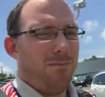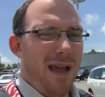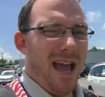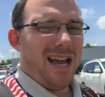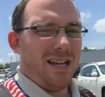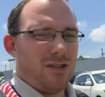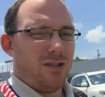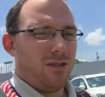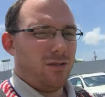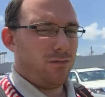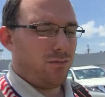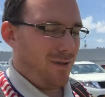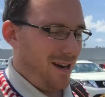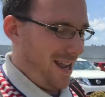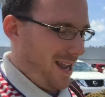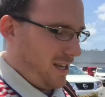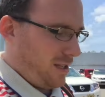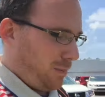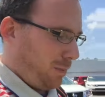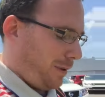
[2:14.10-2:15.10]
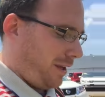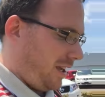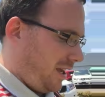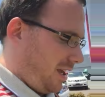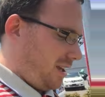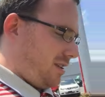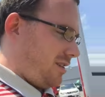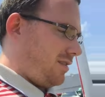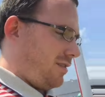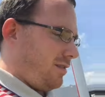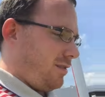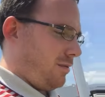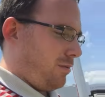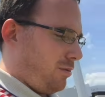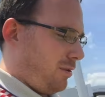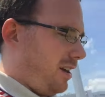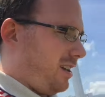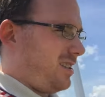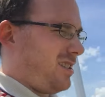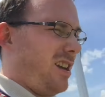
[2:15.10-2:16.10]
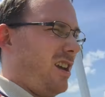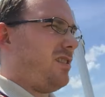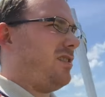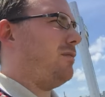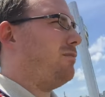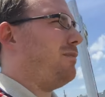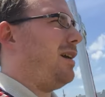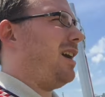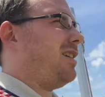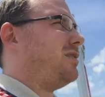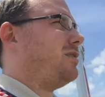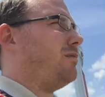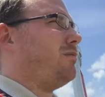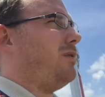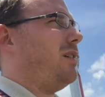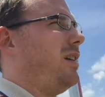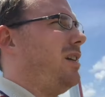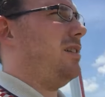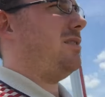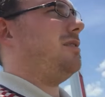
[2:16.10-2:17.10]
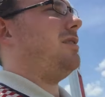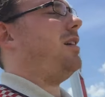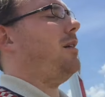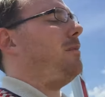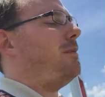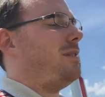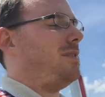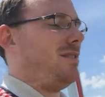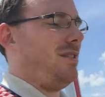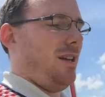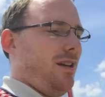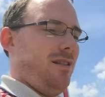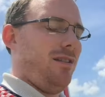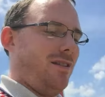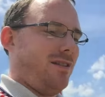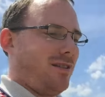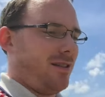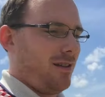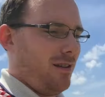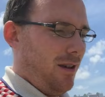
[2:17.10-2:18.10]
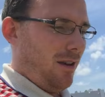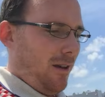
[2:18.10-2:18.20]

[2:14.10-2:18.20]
master race, PlayStation master race. I'm gonna say this.